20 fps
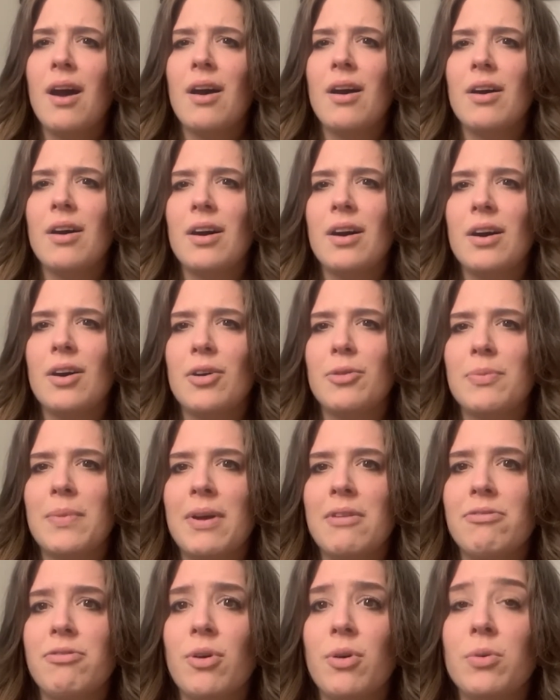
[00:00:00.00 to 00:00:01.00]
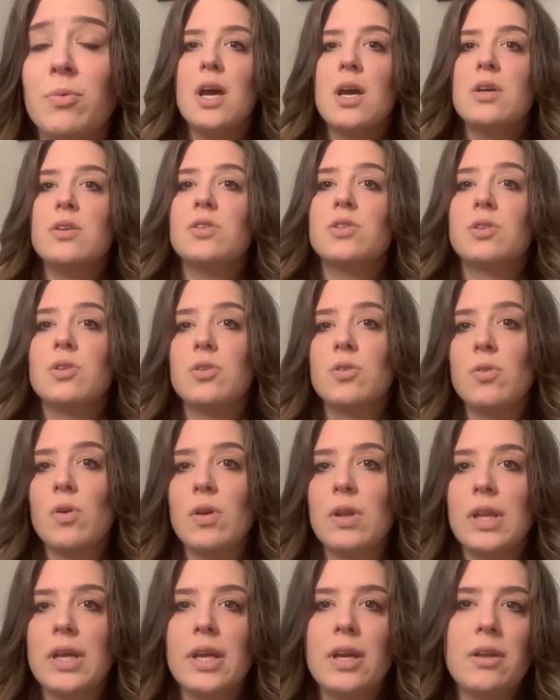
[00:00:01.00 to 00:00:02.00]
on my phone
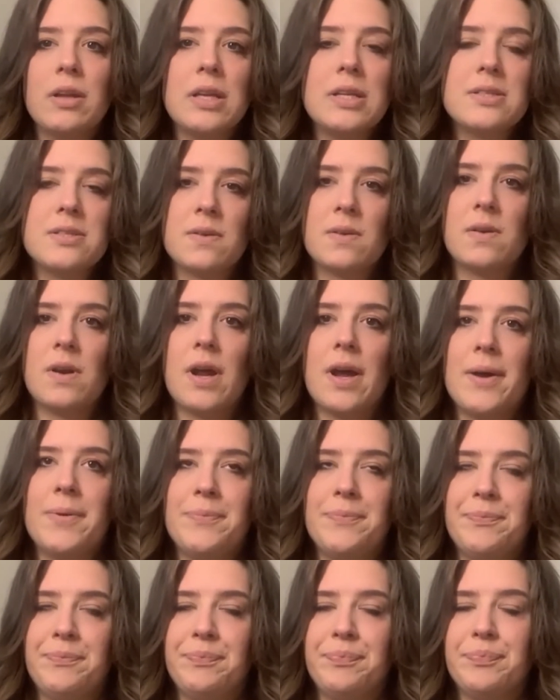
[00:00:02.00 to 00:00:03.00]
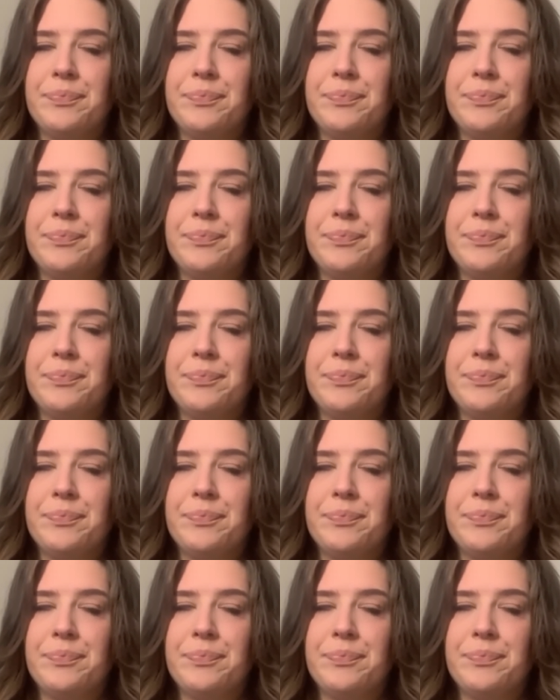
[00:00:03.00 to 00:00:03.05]
scrolling on Instagram,